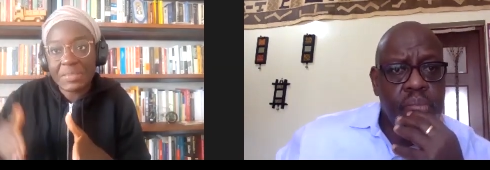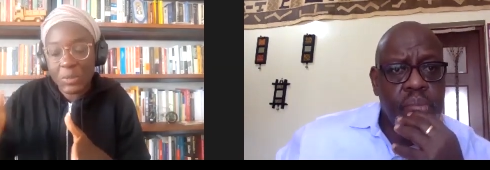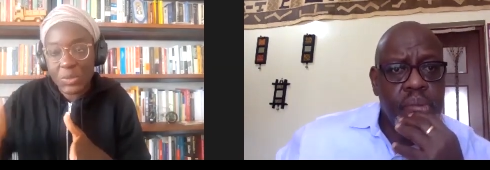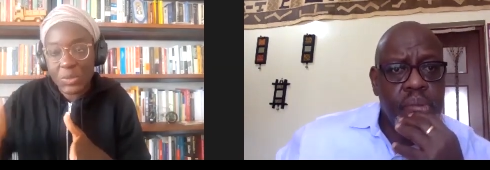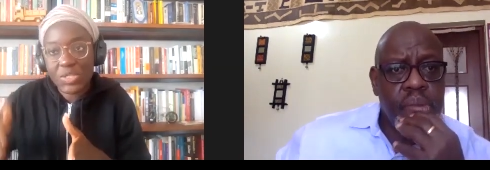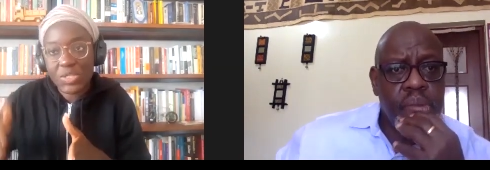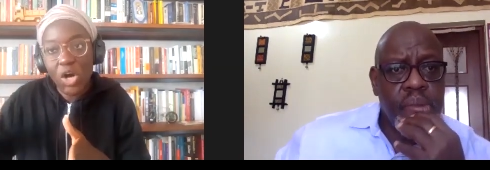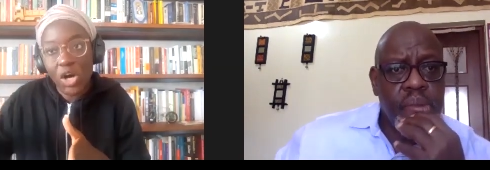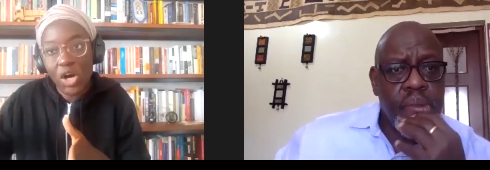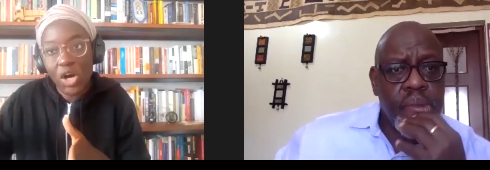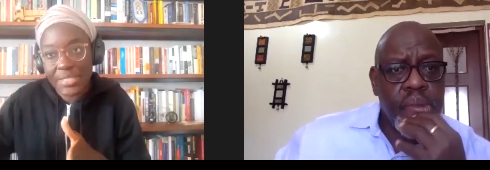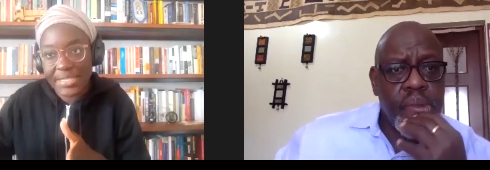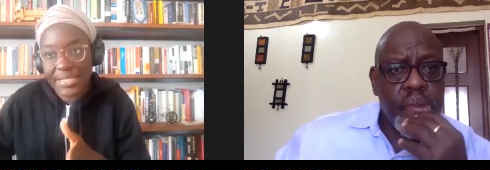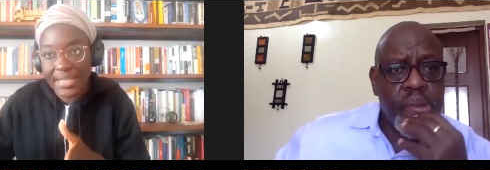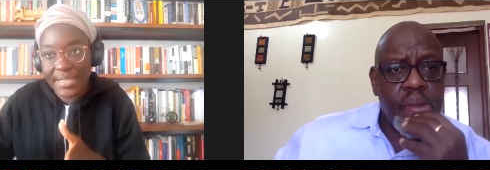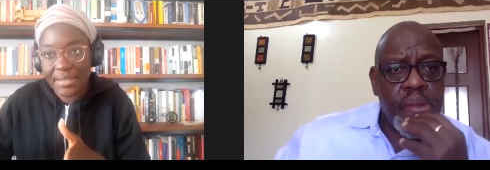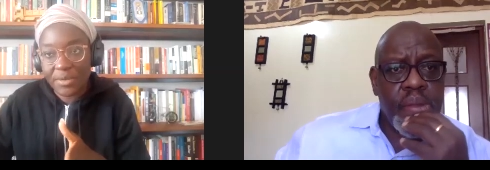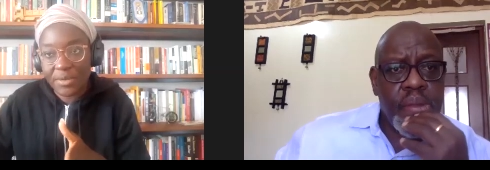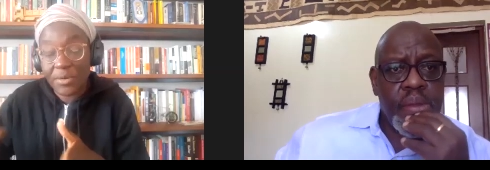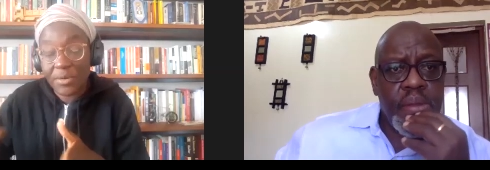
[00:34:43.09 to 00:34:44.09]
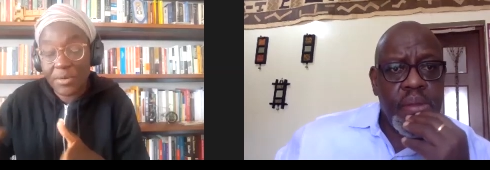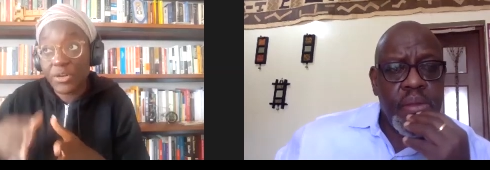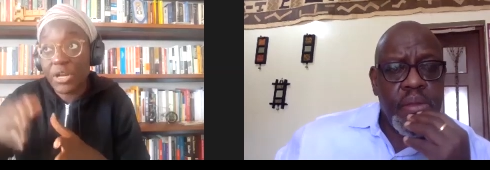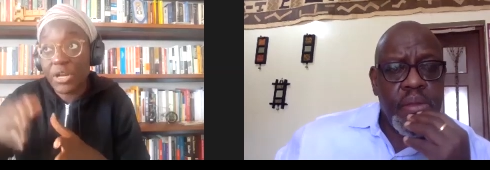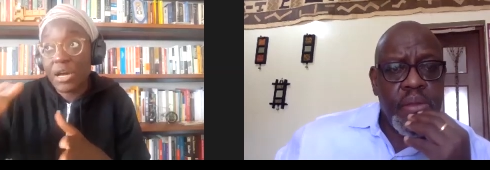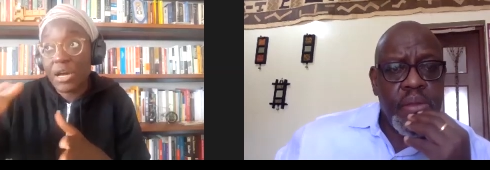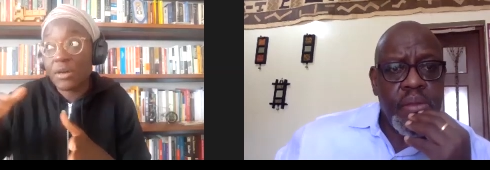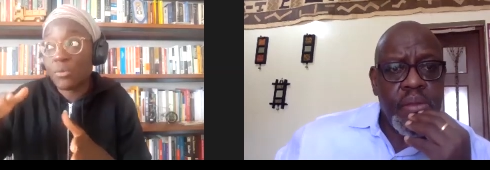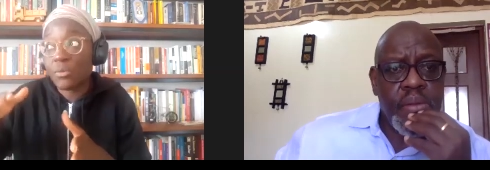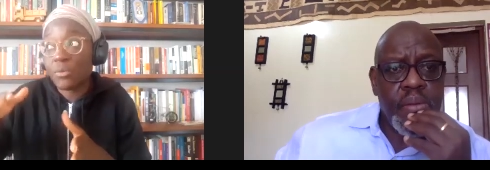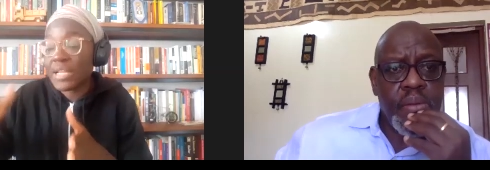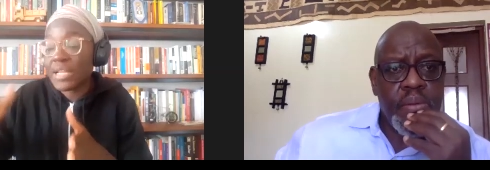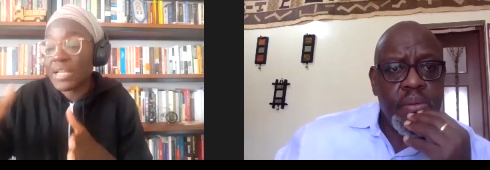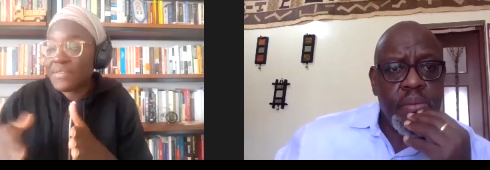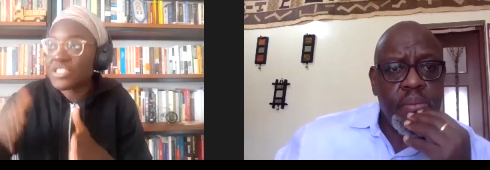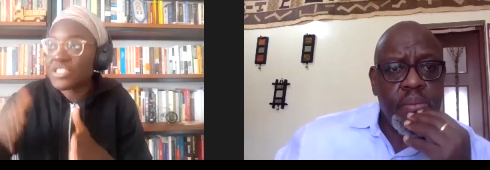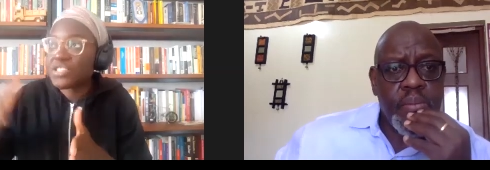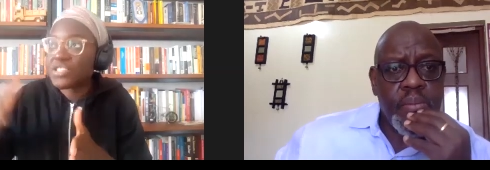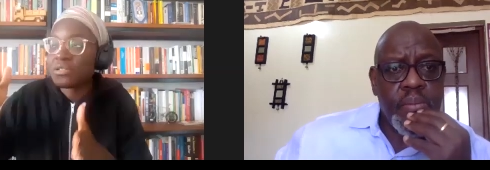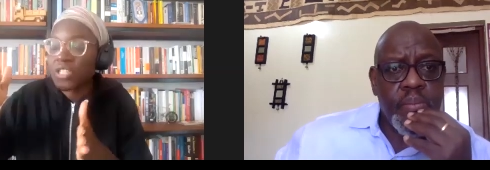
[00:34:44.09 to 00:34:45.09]
Speaker 1: the most content, whatever
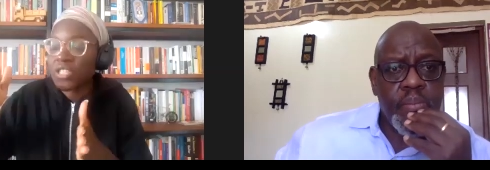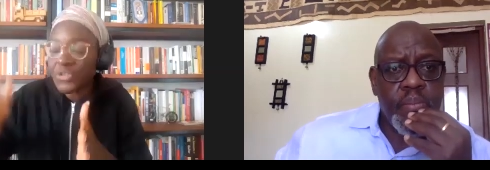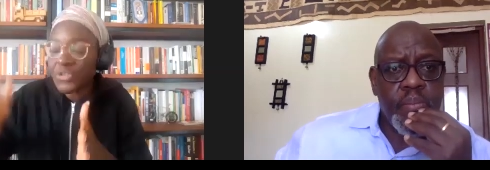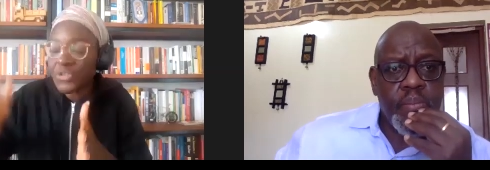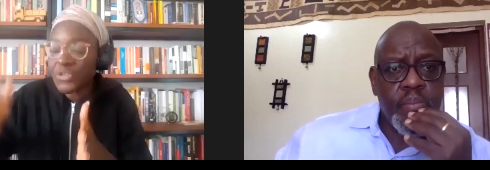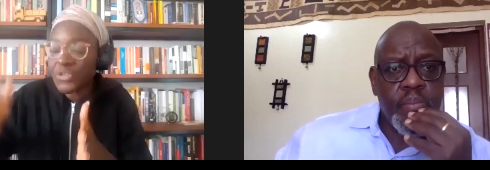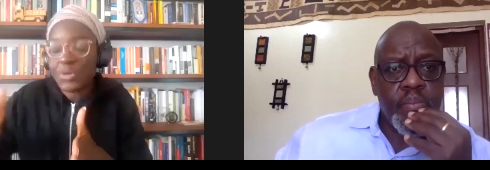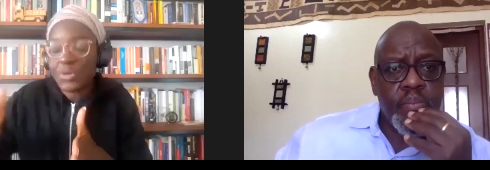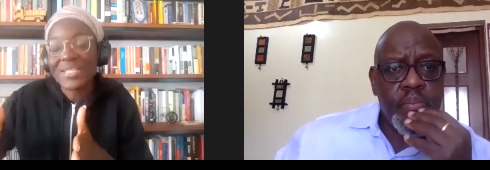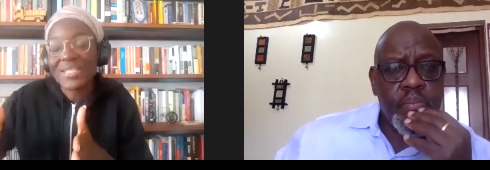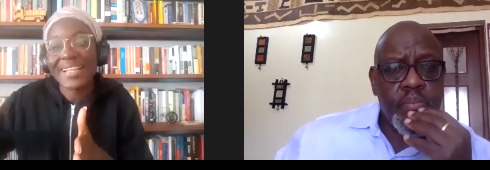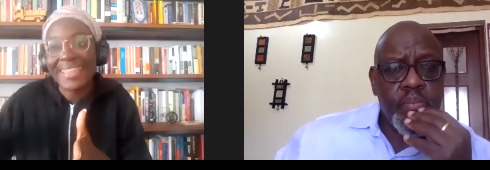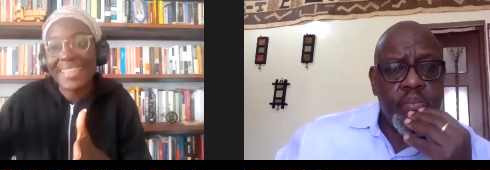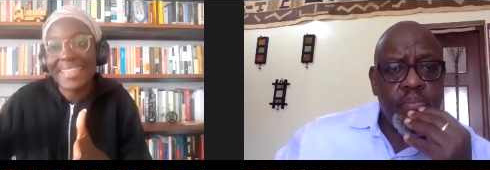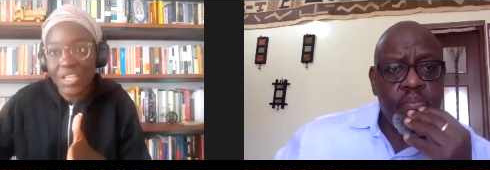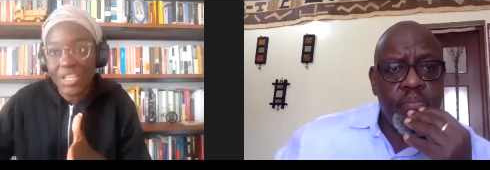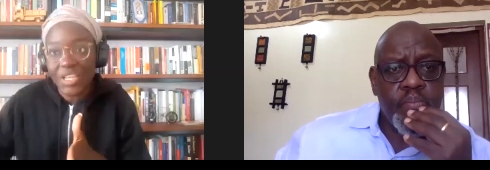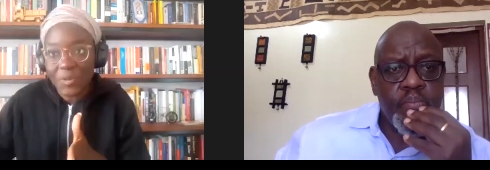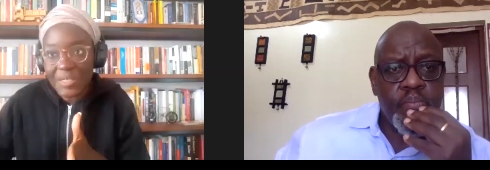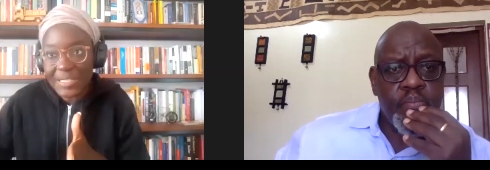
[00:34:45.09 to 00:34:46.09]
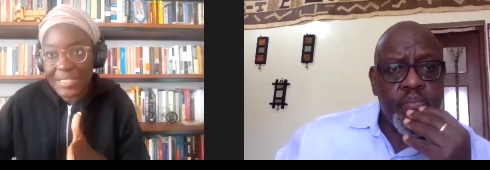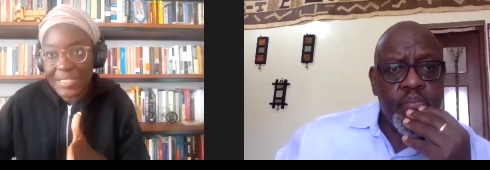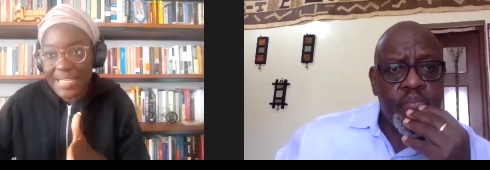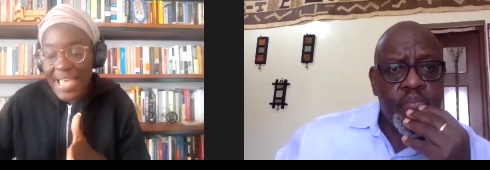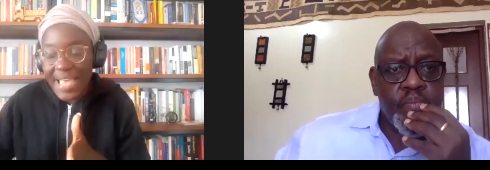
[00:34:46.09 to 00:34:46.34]
generates the most engagement.